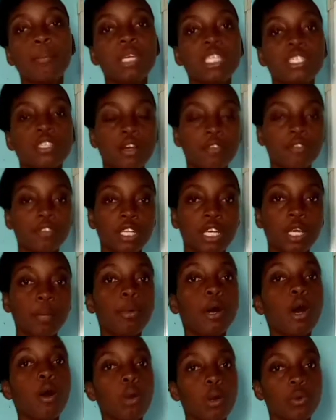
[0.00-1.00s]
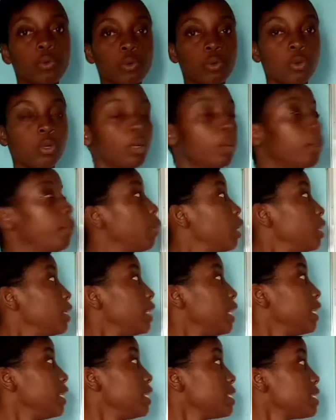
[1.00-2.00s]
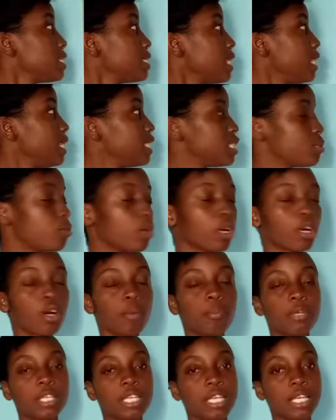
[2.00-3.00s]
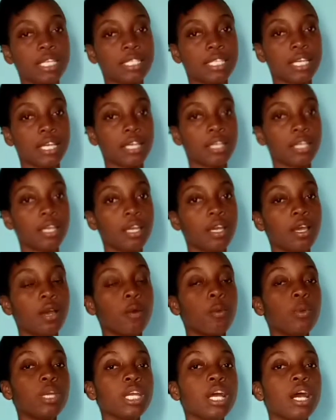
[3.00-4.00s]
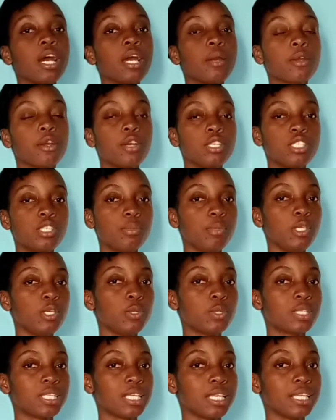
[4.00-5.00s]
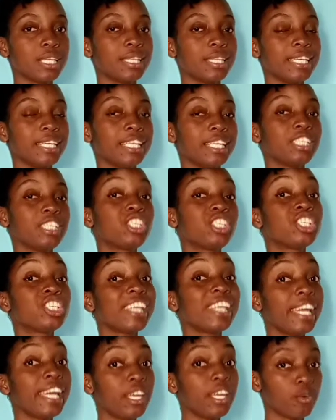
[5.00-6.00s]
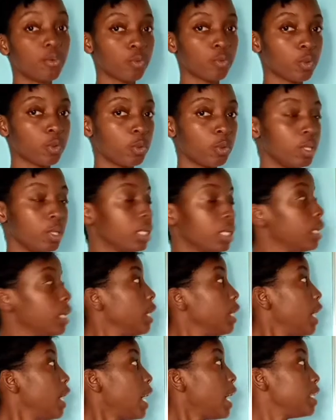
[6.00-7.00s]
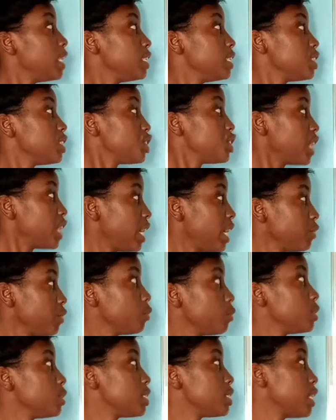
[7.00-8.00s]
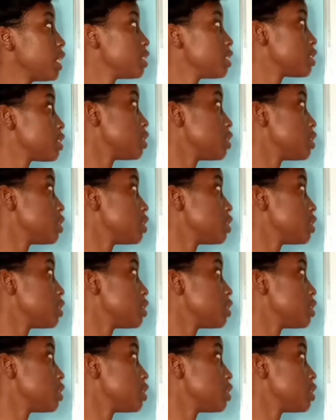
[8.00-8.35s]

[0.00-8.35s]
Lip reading: bit of the power rule, but then this is a little more complicated. We are going to be using the chain rule. And the chain rule tells